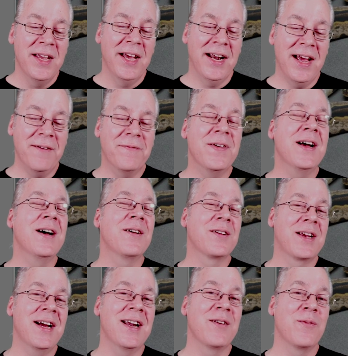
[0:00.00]
And I
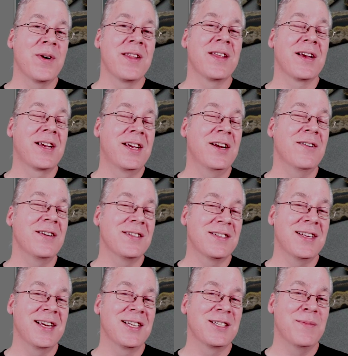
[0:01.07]
found kind of one of the curious
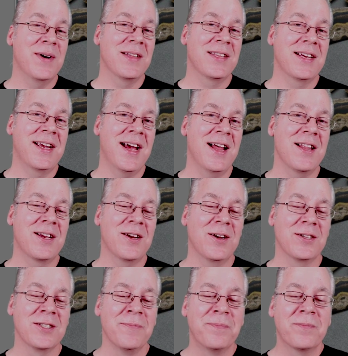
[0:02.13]
things about the
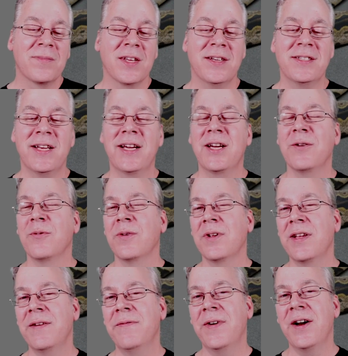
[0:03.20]
calicos is they can
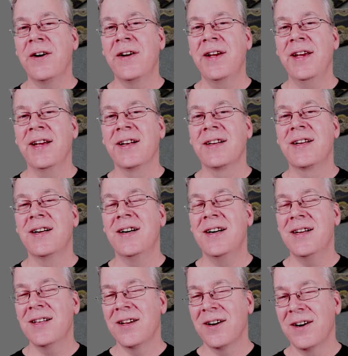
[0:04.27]
really vary in
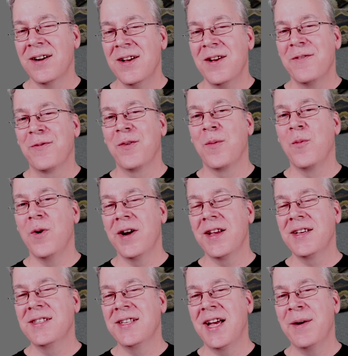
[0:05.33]
color from
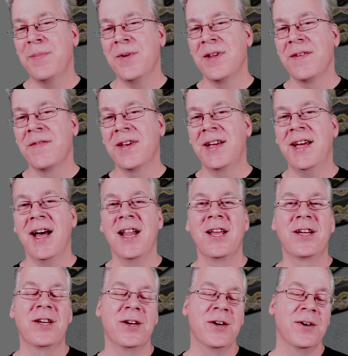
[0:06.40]
one example of the
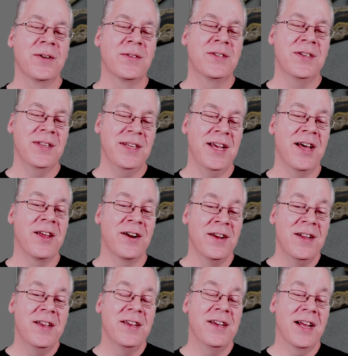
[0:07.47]
calico to the
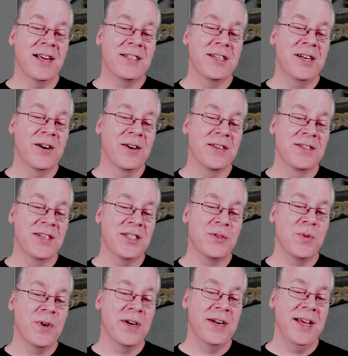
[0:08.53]
other. You'll actually notice
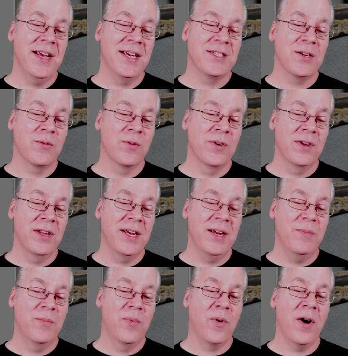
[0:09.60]
this one has a
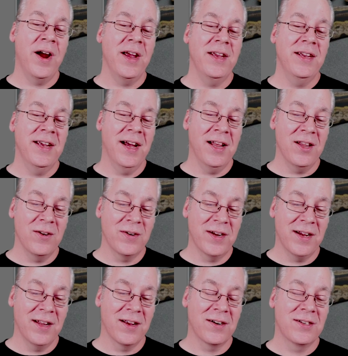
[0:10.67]
really bright yellow
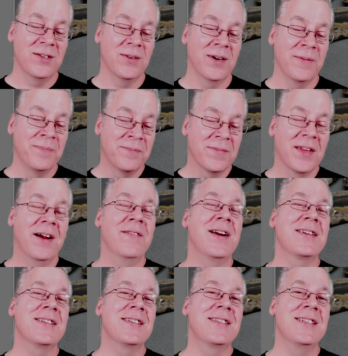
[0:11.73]
color to it. I've
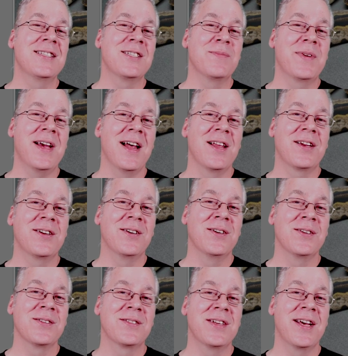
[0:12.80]
actually seen some
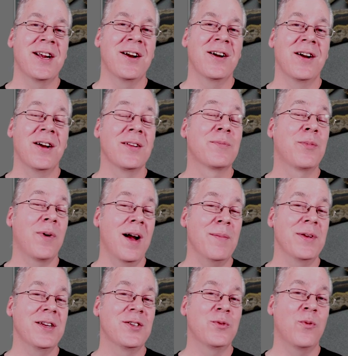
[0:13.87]
calicos that are
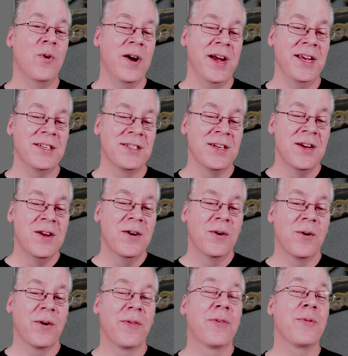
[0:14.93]
probably twice
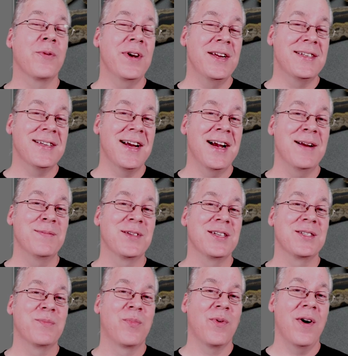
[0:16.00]
or three times
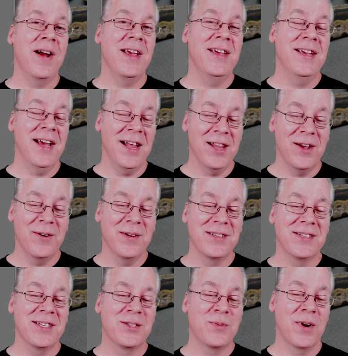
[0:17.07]
as bright yellow
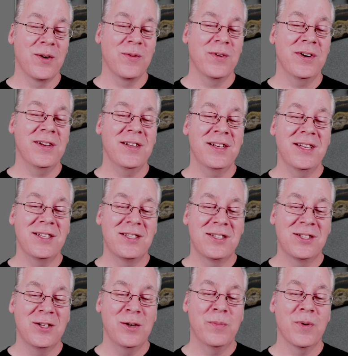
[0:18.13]
as this one. Really
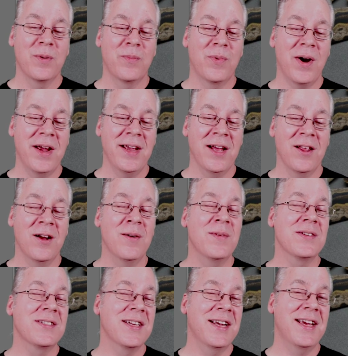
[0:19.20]
super bright yellow,
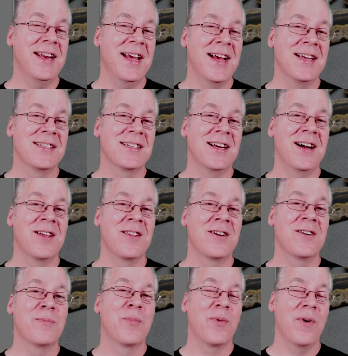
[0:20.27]
almost like it has
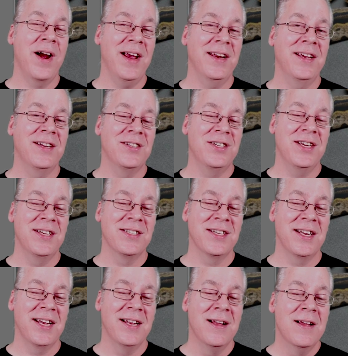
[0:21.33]
other brightening genes
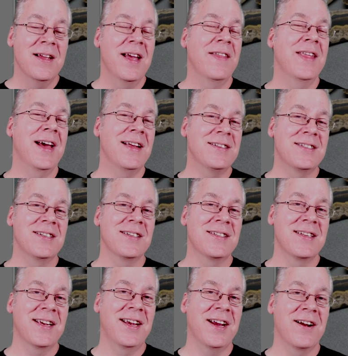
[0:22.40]
in it, and that's
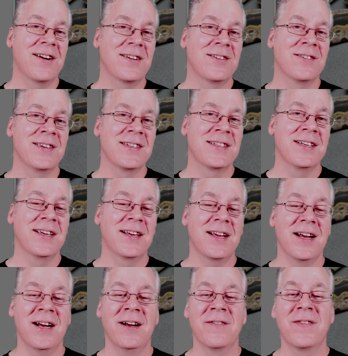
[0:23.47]
just the
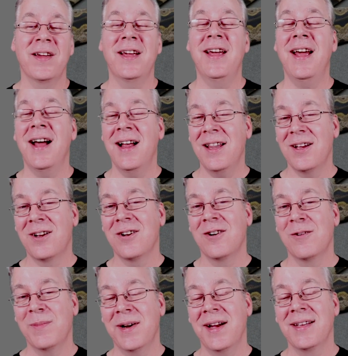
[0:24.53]
characteristic of the
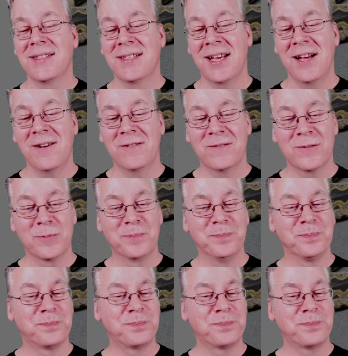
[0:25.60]
calico by itself.